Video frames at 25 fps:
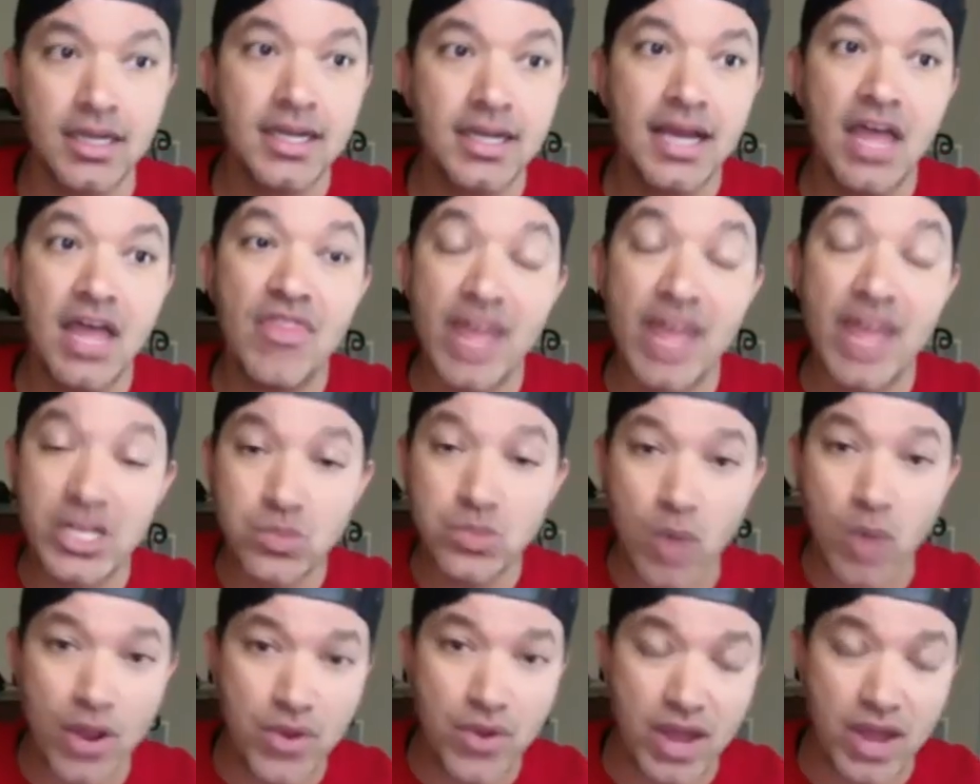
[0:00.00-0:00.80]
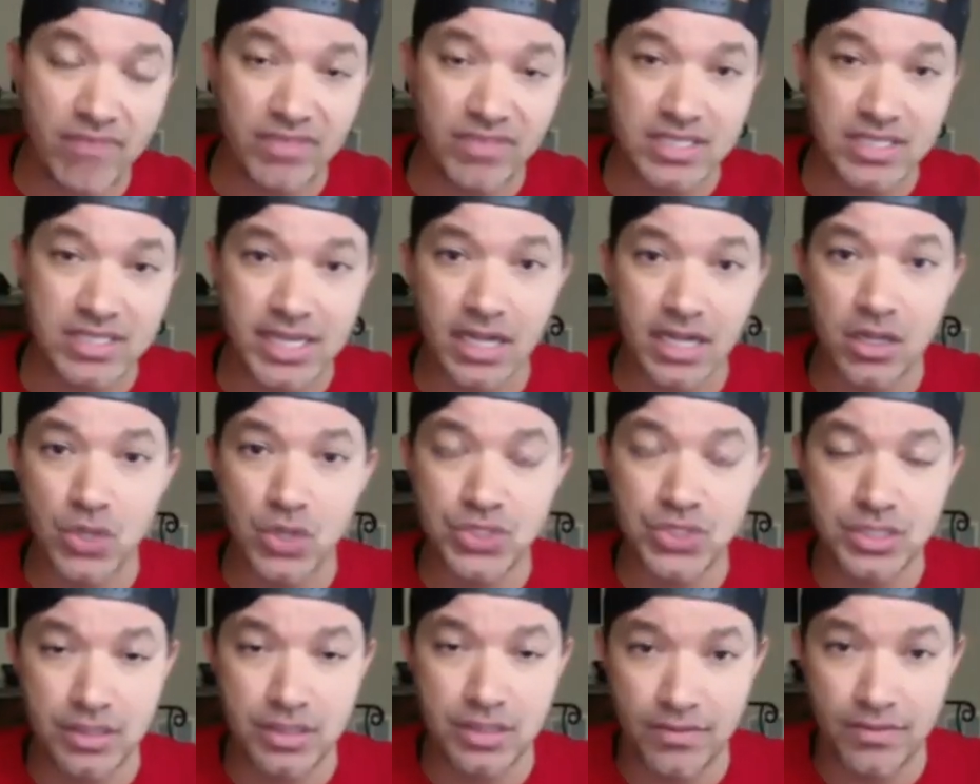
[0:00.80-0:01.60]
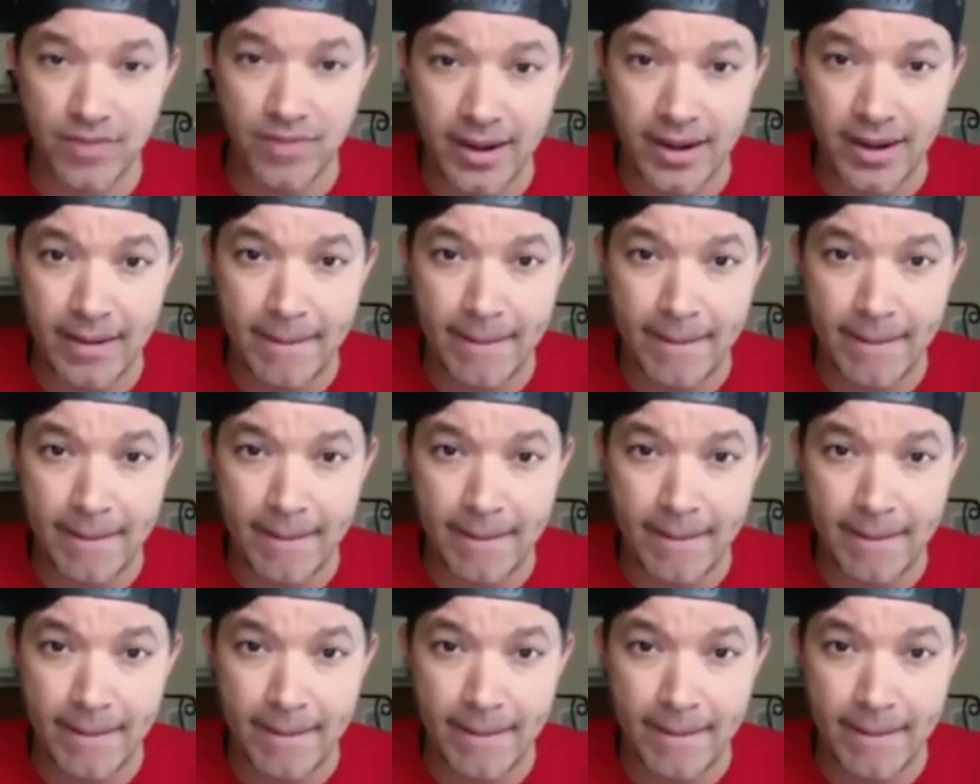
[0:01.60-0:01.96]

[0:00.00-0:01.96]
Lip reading: and that's why you have to stay close to the fire.